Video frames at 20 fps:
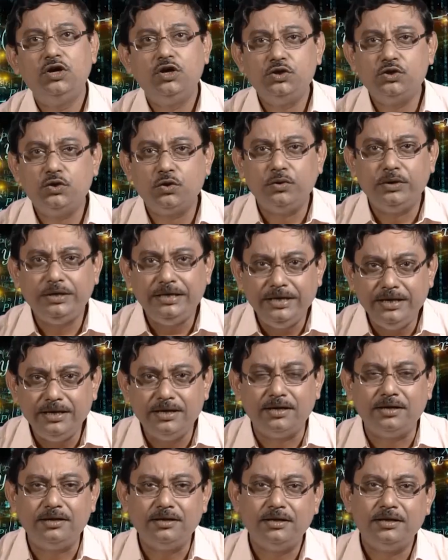So
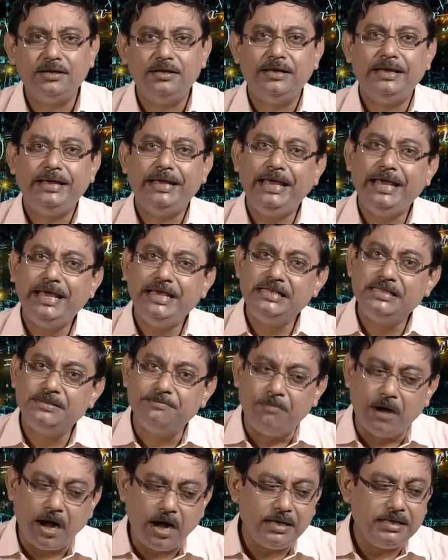here x
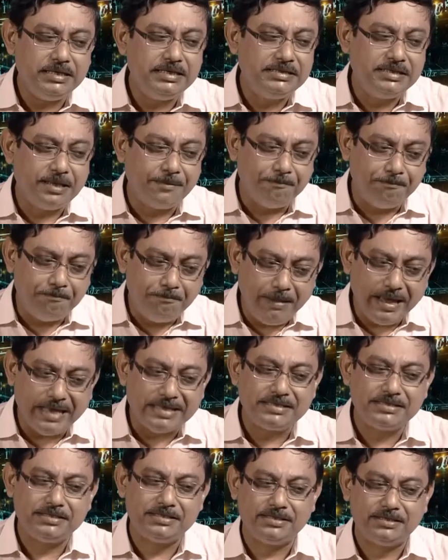bar is the
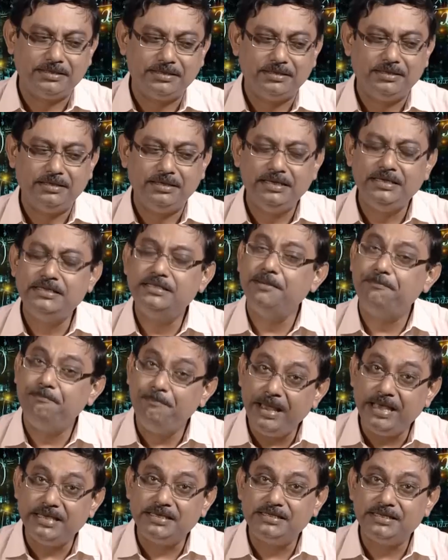best
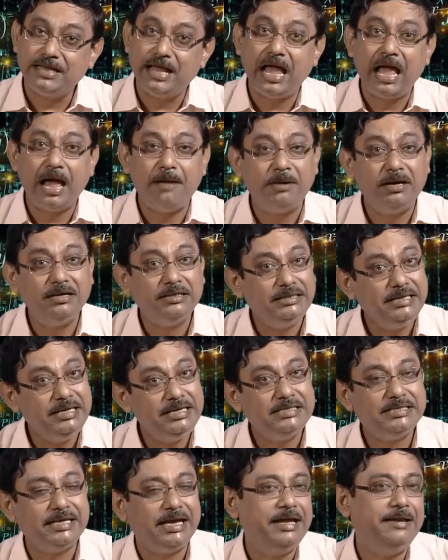among
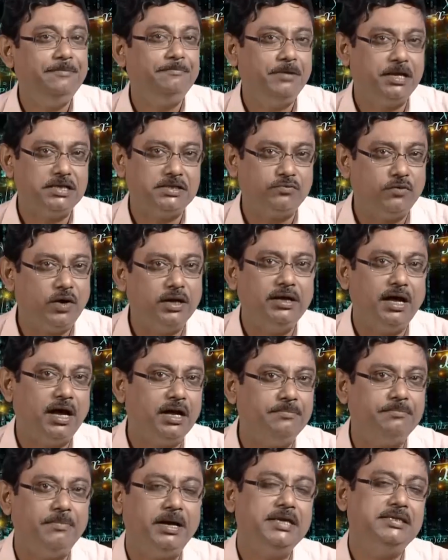these n plus 1
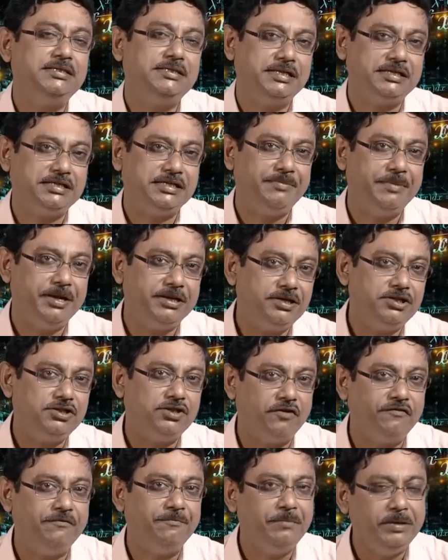unbiased
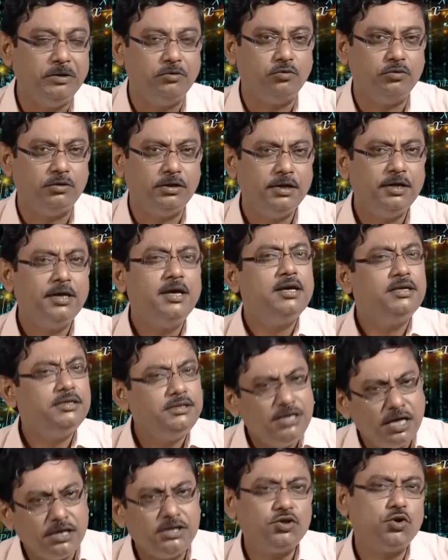estimators of mu.
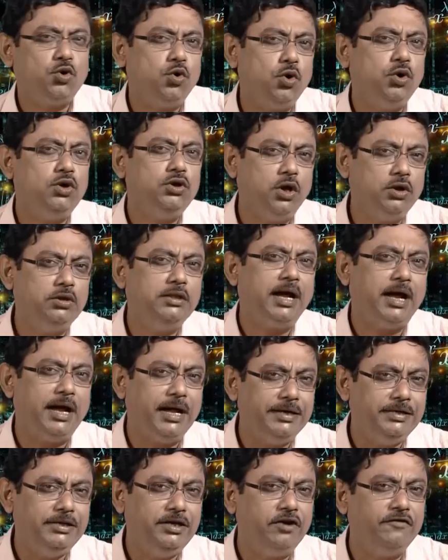Just hold on the
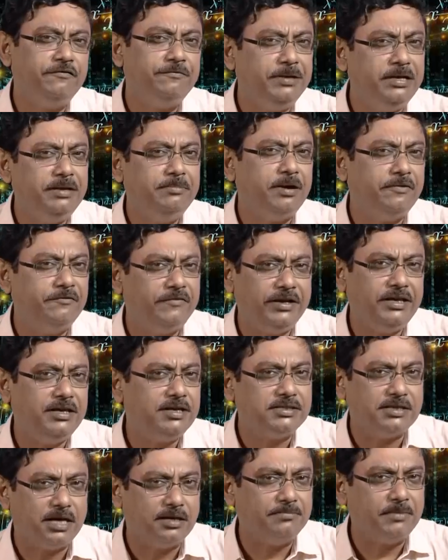idea of minimum
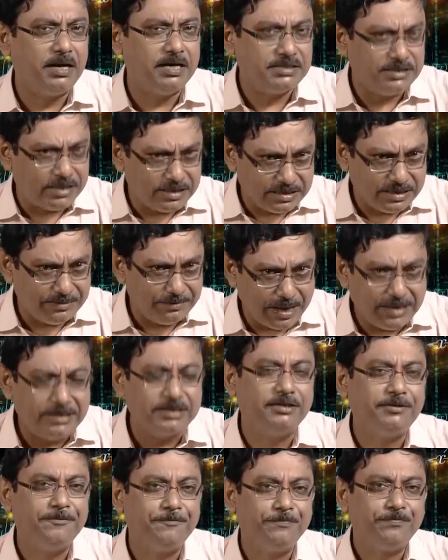variance unbiased
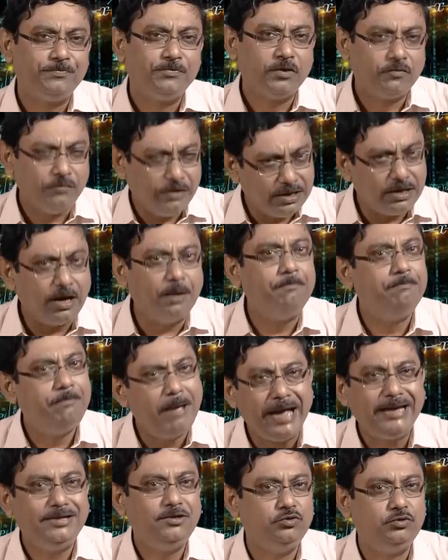estimator. We'll come
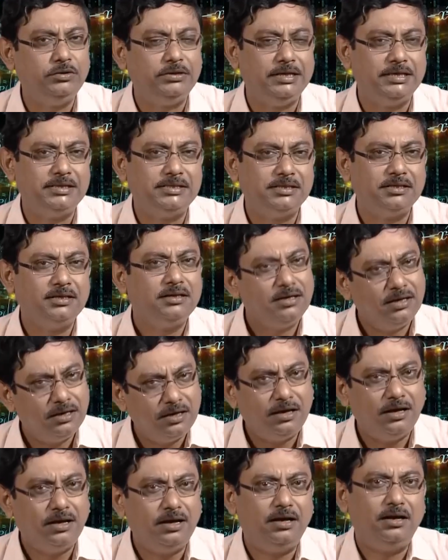back to this
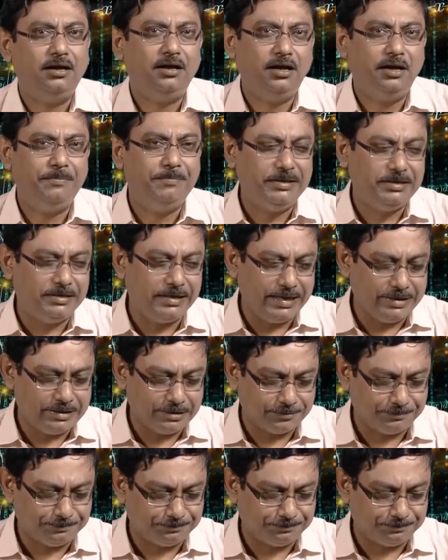a bit later.